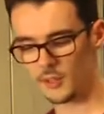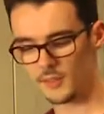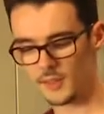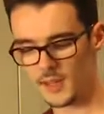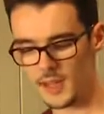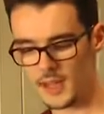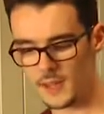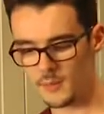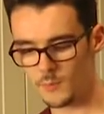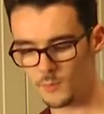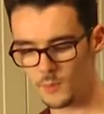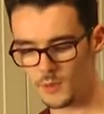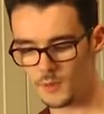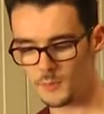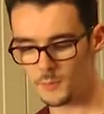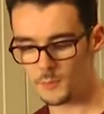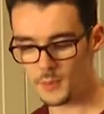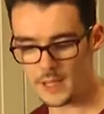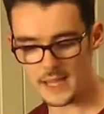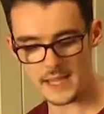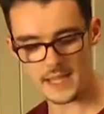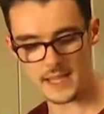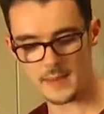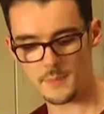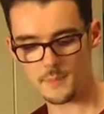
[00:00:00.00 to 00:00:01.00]
tin with
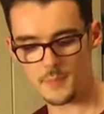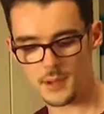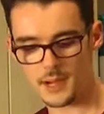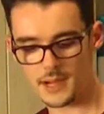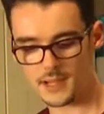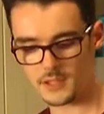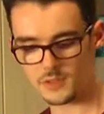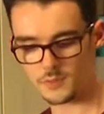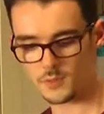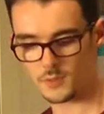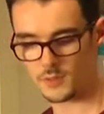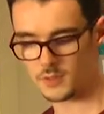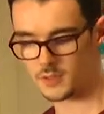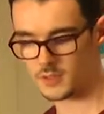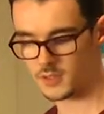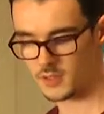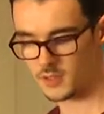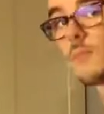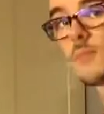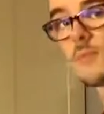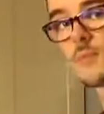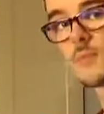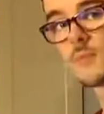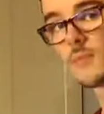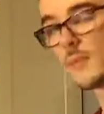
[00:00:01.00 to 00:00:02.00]
baking parchment.
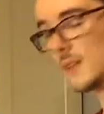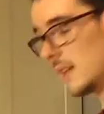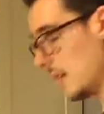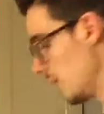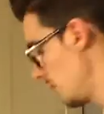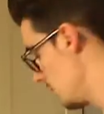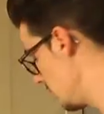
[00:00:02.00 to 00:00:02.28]
Let's